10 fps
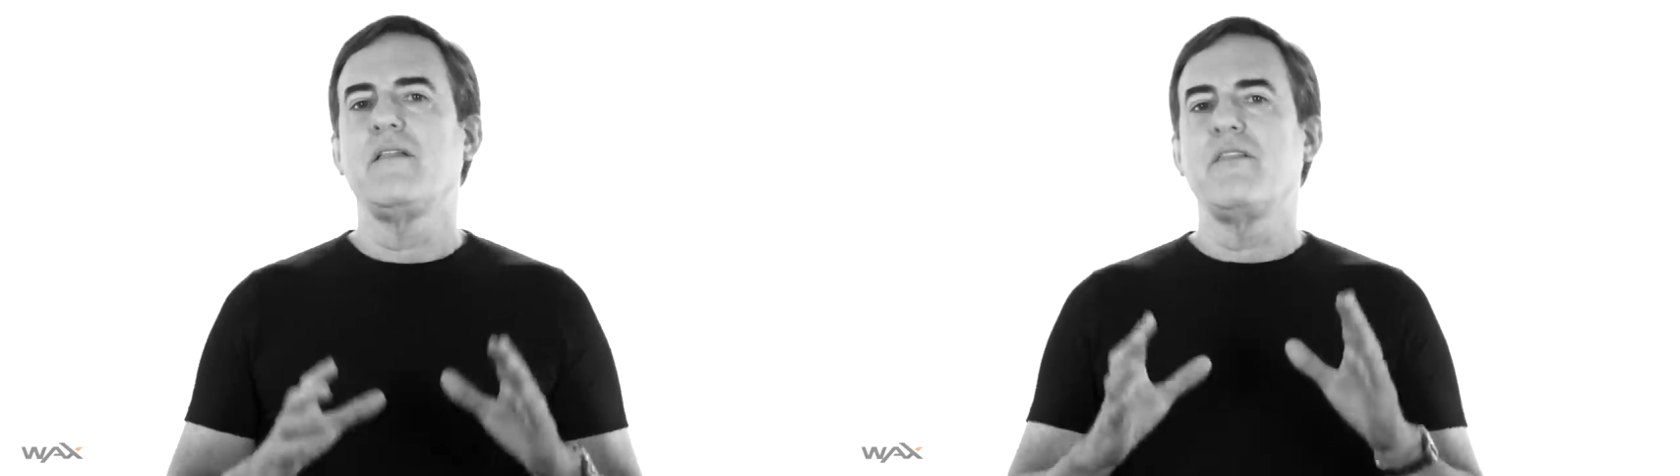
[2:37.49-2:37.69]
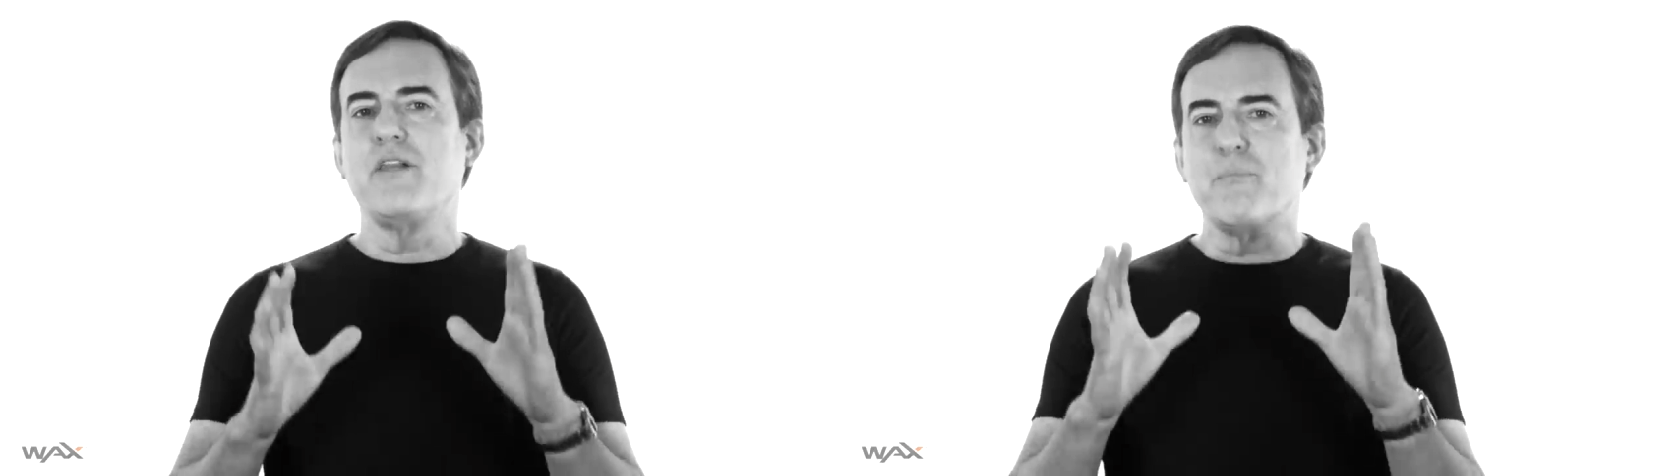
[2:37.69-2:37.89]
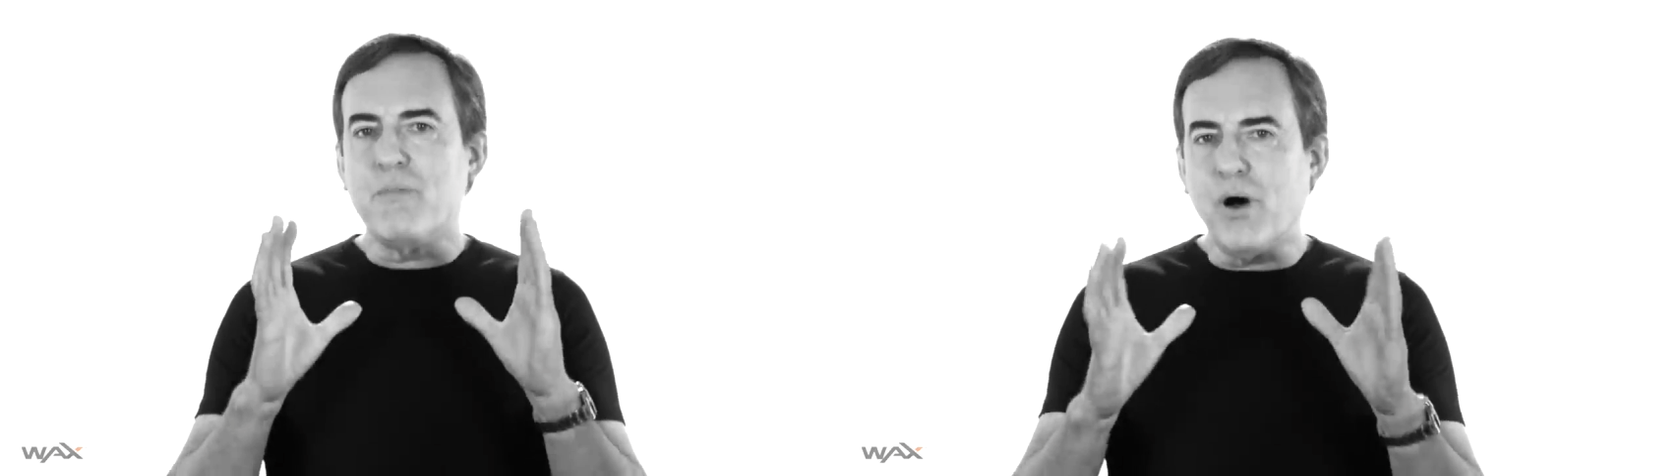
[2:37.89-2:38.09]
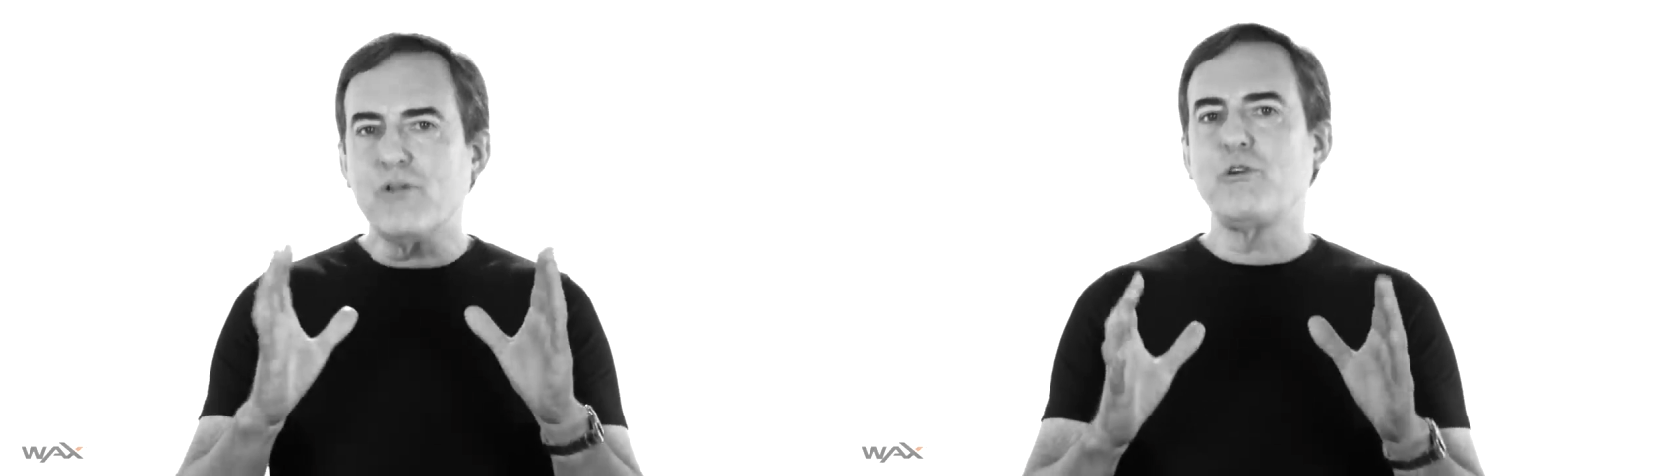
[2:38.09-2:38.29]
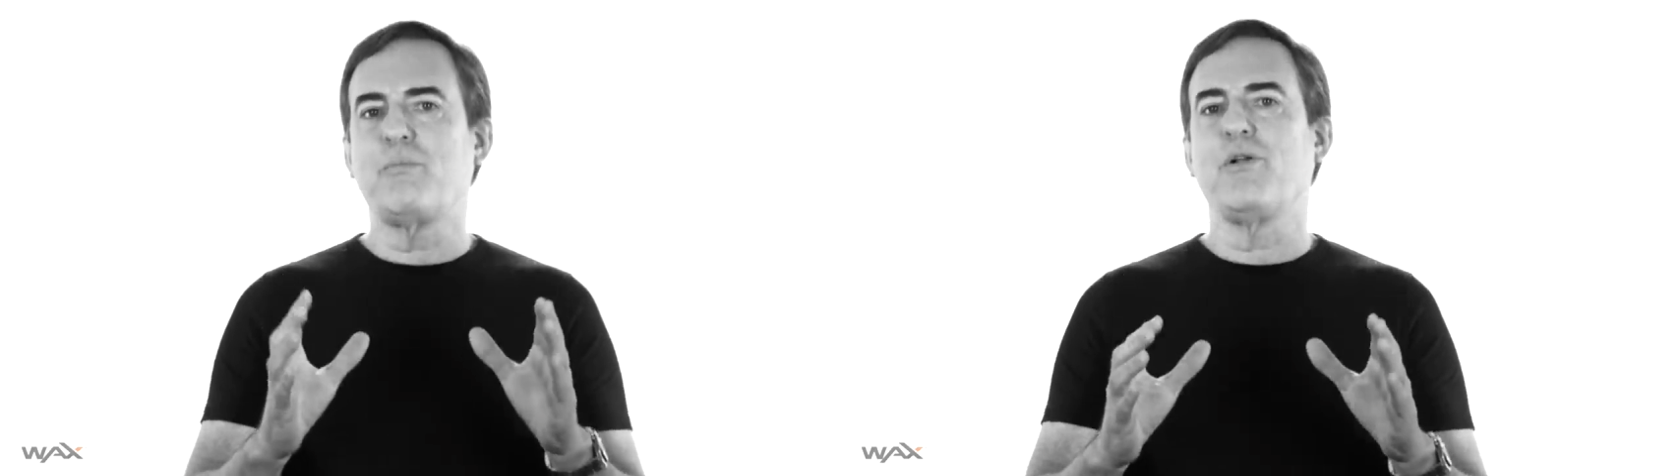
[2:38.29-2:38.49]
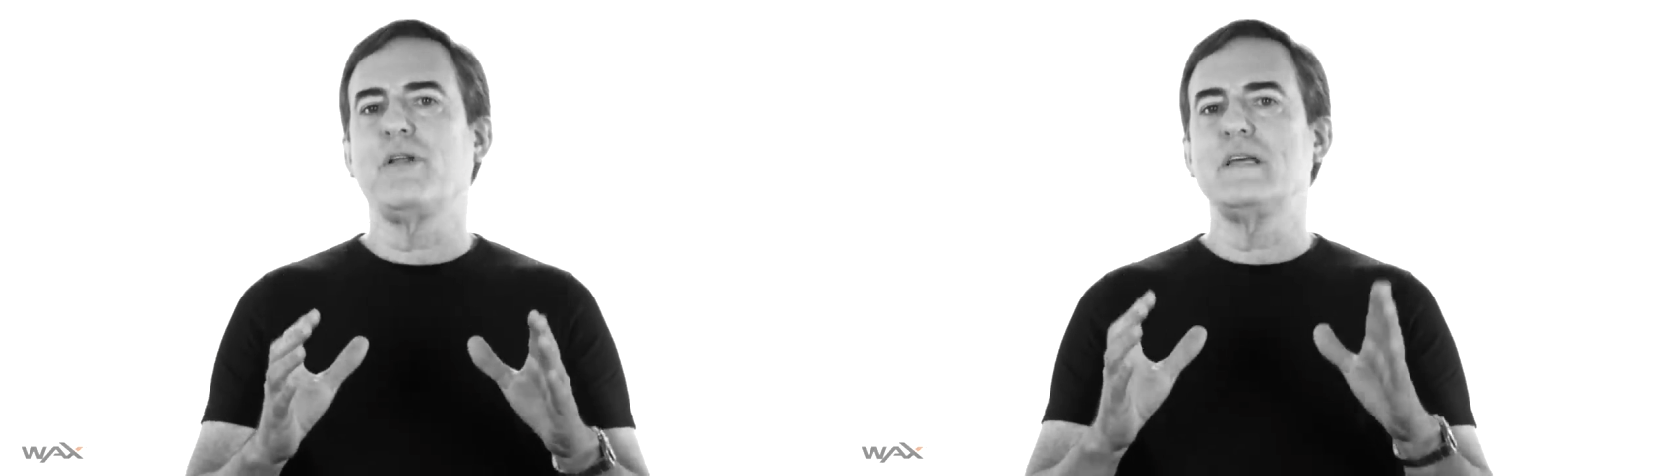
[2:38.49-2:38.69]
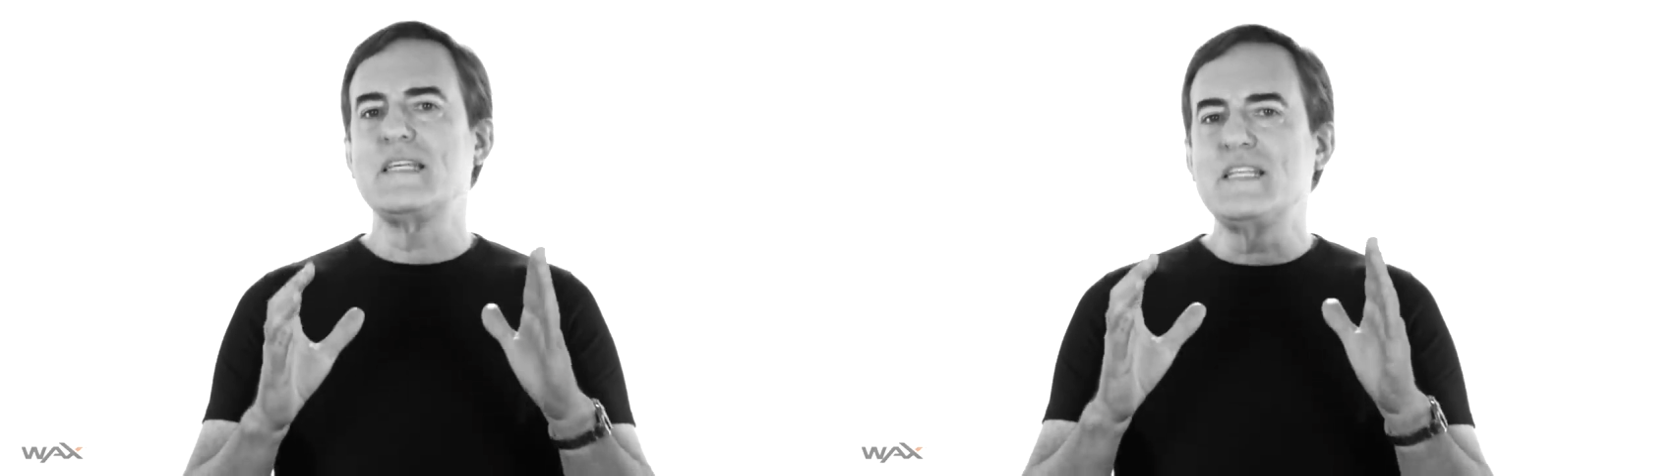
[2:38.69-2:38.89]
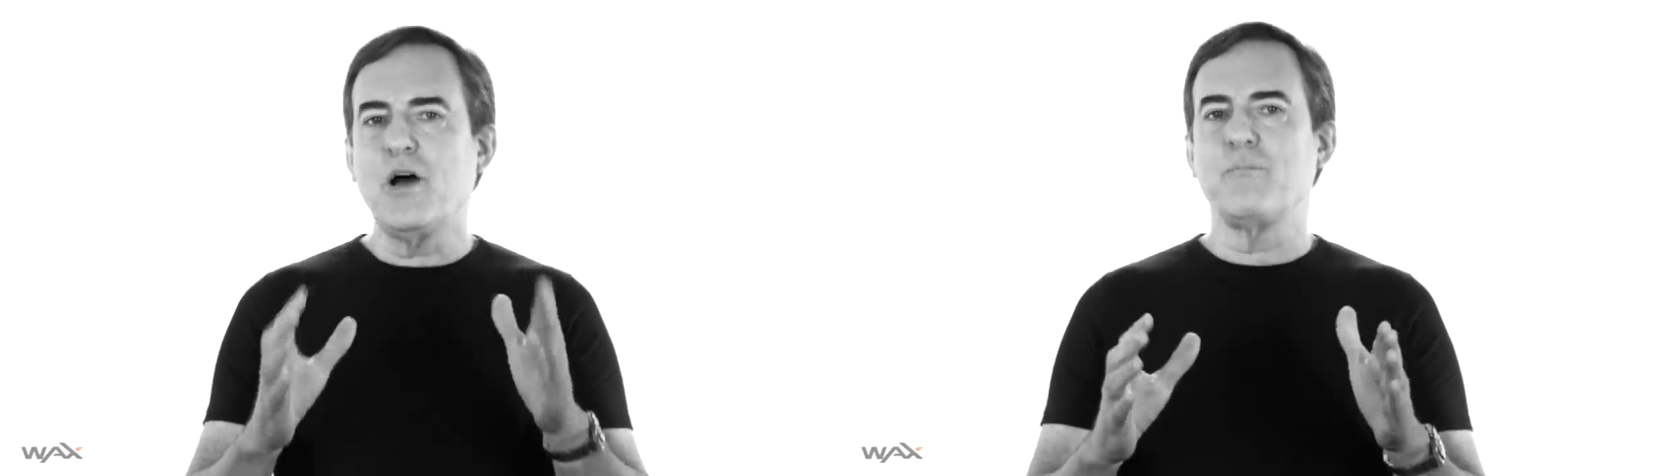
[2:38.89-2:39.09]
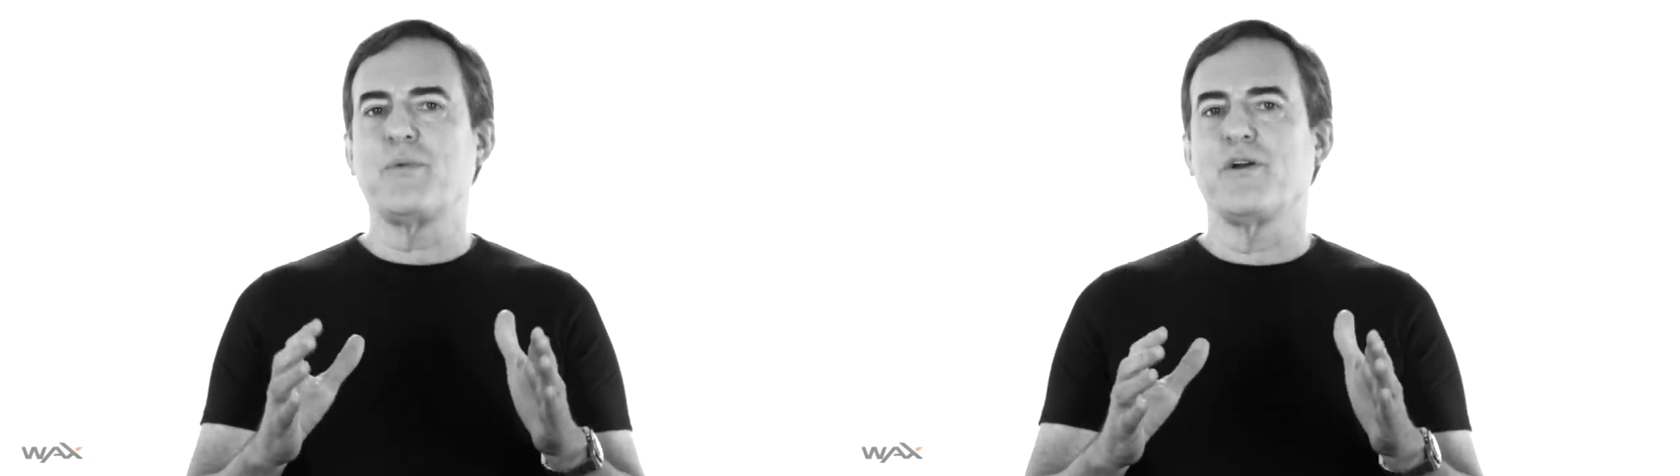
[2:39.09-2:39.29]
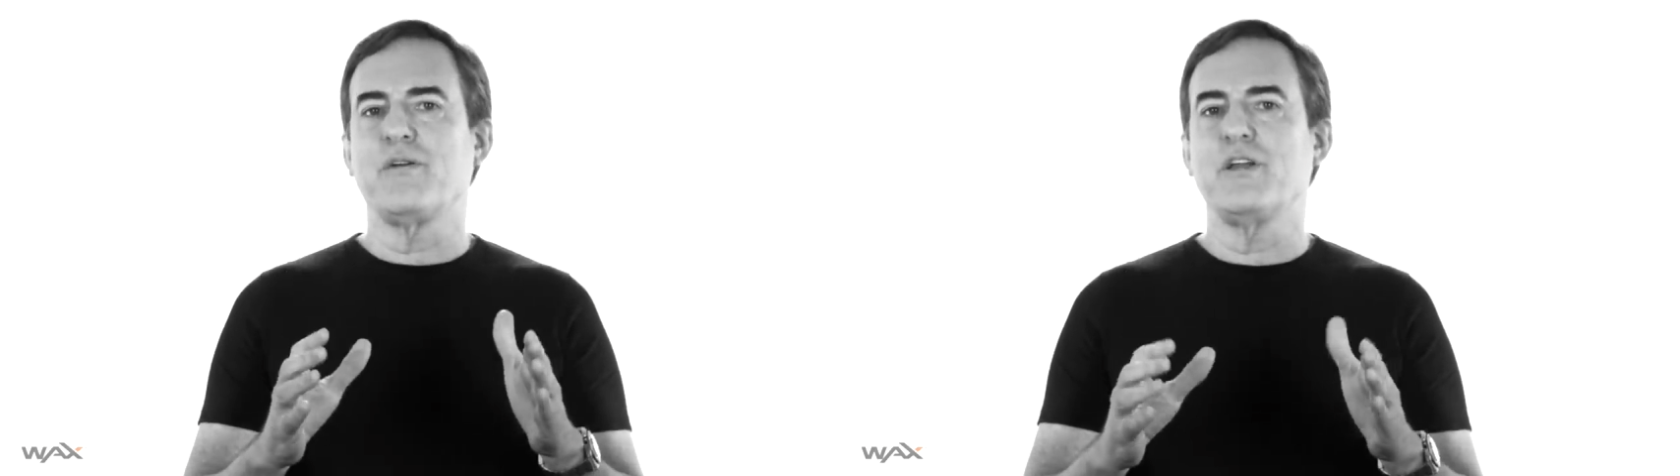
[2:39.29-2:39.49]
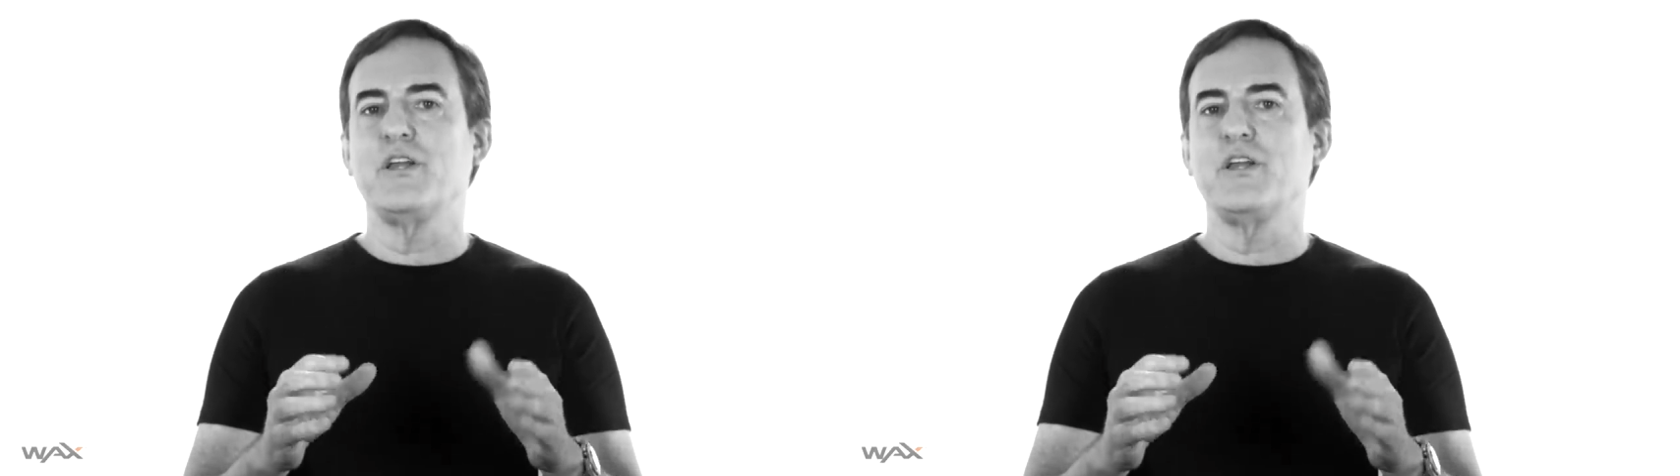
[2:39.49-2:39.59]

The multiple is a number